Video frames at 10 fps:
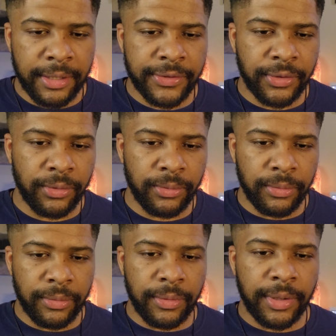So
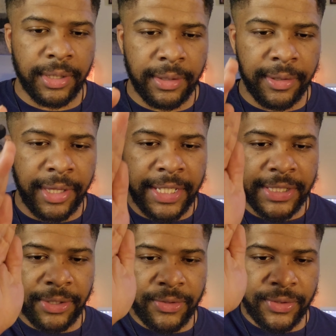these
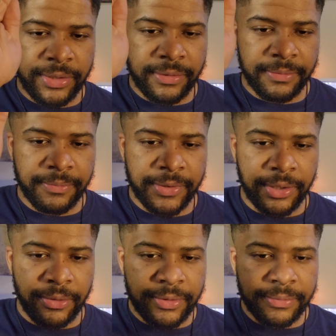energy
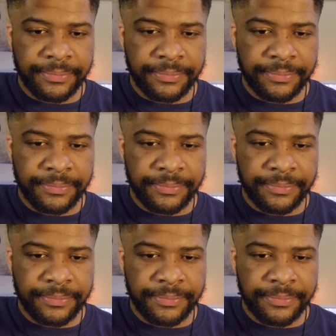centers